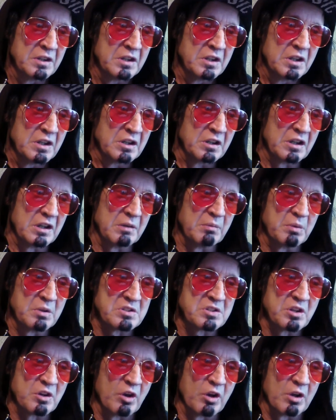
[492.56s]
It
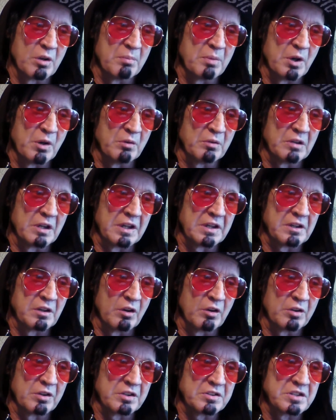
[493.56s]
wasn't all about like
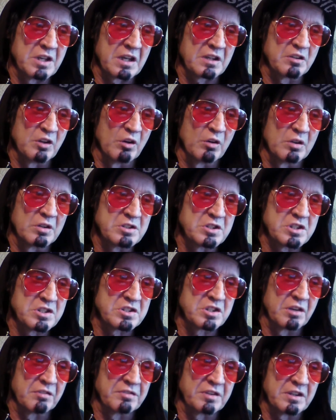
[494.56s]
all the technology
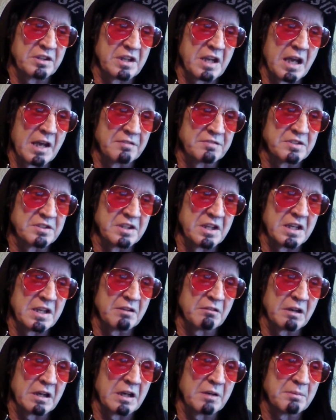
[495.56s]
stuff that they have today,
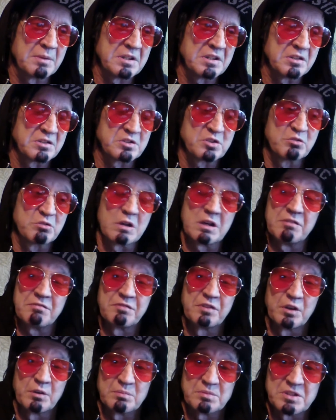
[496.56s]
right? I mean, there's great
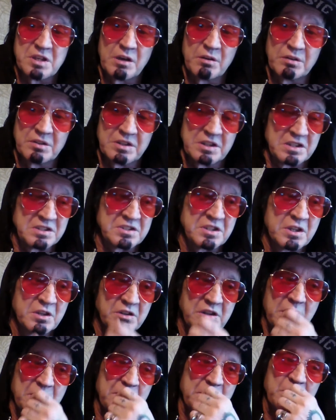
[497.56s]
films nowadays.
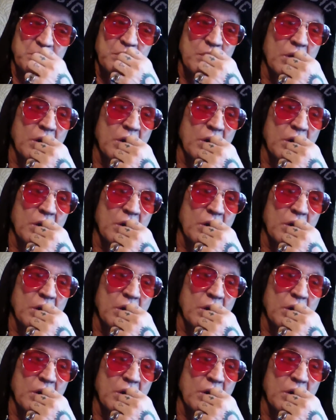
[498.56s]
Get me wrong.